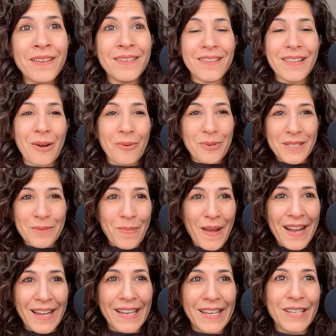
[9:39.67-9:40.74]
That was
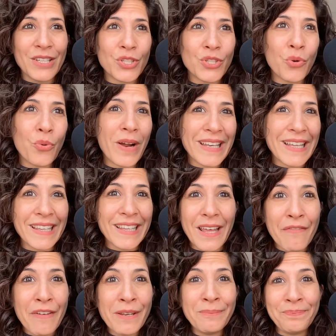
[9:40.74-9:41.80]
back in
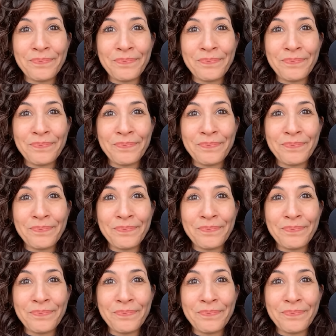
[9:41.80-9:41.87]
2011.